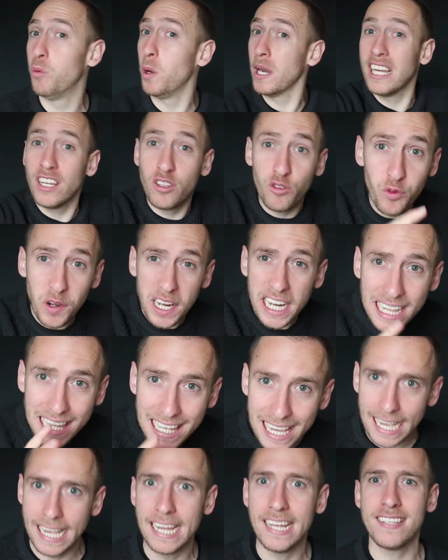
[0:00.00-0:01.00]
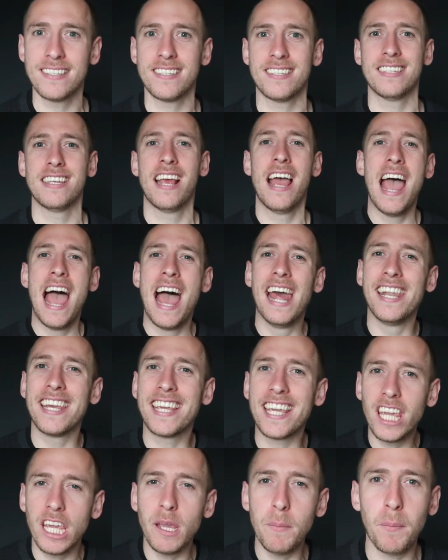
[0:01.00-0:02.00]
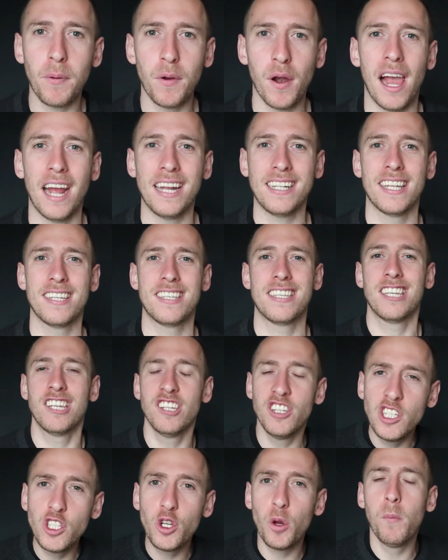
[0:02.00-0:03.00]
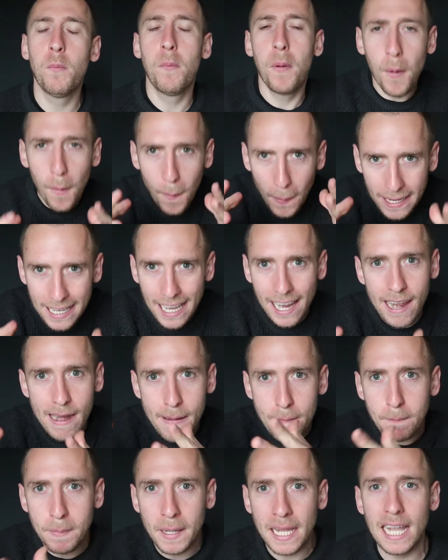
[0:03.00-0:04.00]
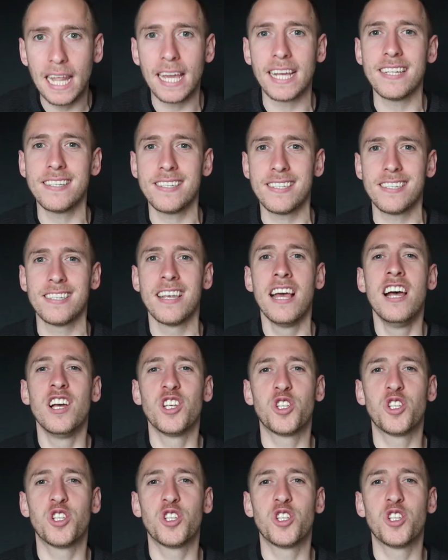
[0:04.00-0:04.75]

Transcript: what it really is and the key practices you need to put in place